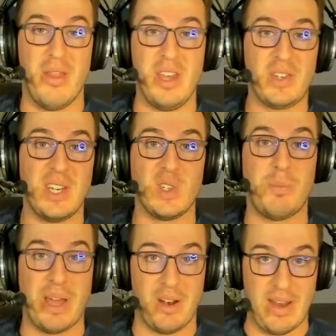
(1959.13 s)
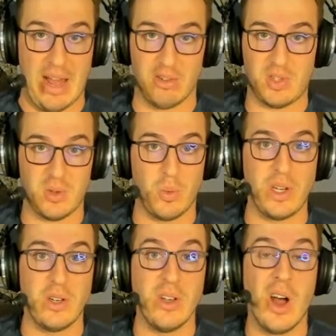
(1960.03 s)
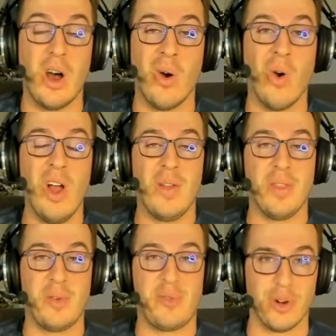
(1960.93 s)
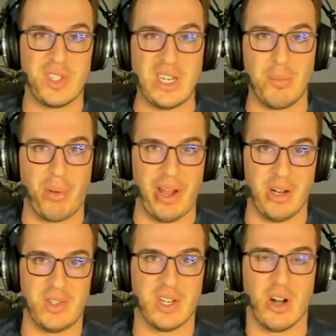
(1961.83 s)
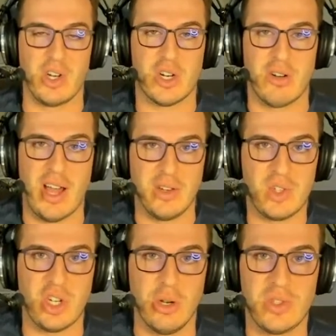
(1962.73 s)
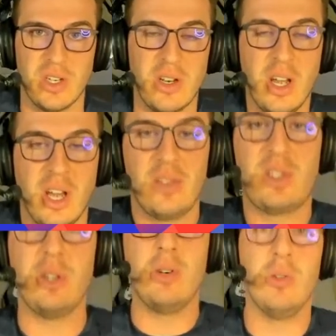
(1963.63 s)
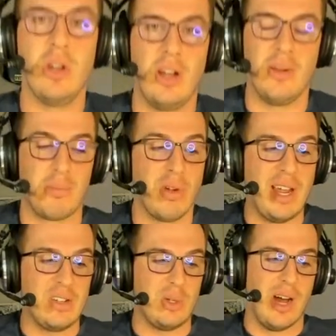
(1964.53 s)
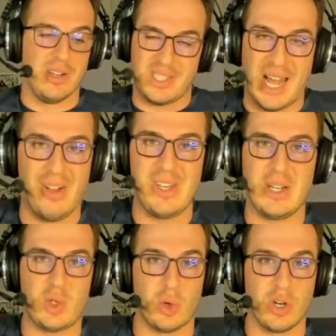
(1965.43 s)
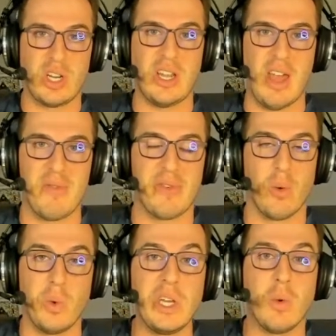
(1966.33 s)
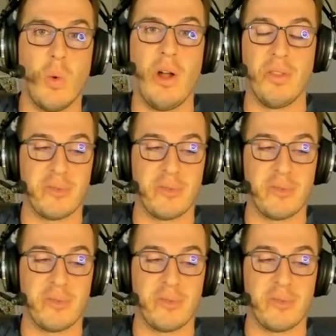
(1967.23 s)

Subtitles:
This has been announced. We know the 14 players that Karchkarai has chosen to bring to Antalya, Turkey for week 1.